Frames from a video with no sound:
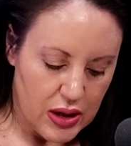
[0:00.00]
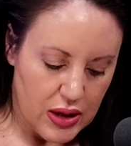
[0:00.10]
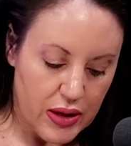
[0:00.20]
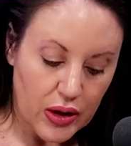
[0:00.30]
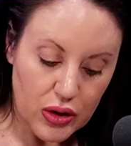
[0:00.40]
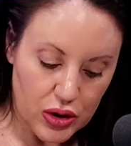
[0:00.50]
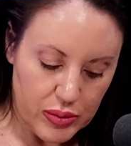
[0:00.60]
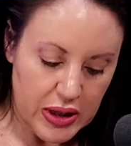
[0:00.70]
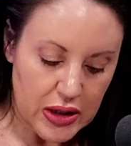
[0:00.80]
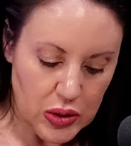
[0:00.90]
There could
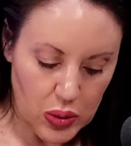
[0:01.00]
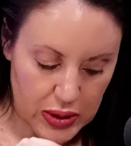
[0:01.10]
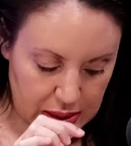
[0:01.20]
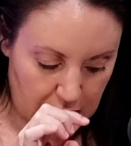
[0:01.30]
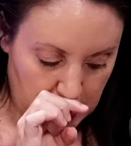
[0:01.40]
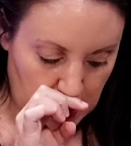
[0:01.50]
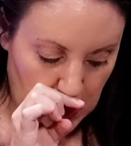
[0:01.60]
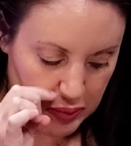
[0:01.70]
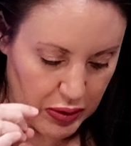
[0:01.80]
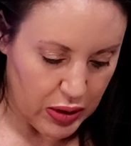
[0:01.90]
be a Taurus,
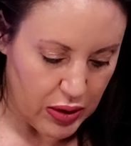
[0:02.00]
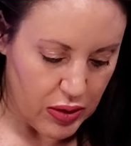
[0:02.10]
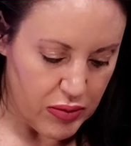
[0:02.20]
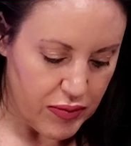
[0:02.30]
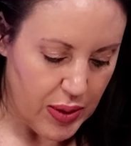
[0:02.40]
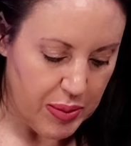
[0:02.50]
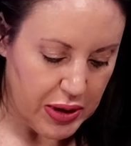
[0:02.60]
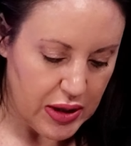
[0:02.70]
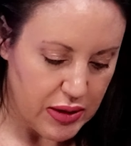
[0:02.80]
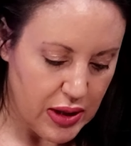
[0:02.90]
Capricorn, Virgo,
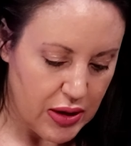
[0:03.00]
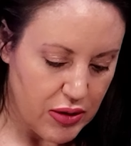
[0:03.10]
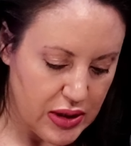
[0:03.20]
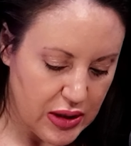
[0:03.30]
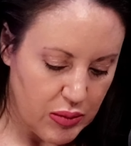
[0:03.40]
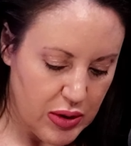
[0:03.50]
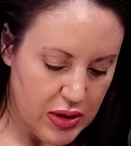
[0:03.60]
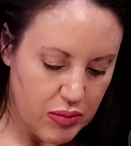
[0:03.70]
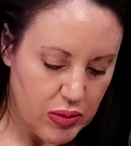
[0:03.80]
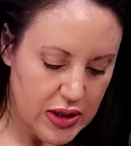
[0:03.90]
feminine that you're dealing
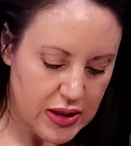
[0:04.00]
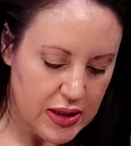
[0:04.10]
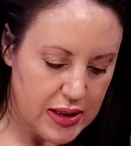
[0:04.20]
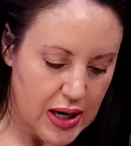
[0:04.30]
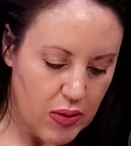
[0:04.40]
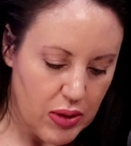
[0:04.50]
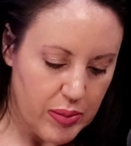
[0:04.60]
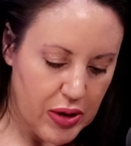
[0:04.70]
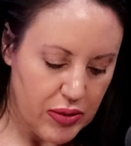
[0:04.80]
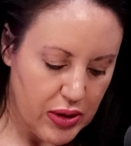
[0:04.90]
with. What is this tower
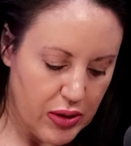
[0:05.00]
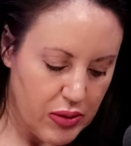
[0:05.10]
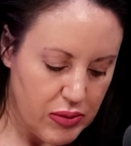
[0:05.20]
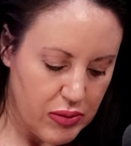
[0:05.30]
about, though?